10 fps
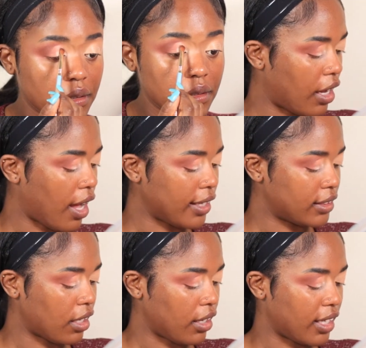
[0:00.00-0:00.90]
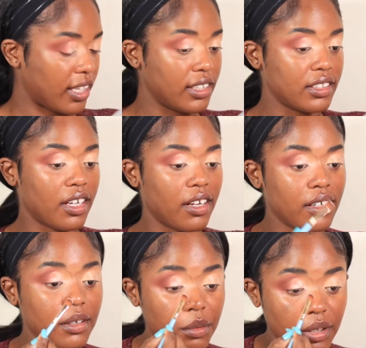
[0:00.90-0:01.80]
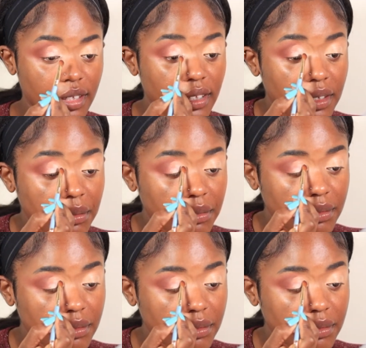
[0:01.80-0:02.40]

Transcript: Giza, one of them.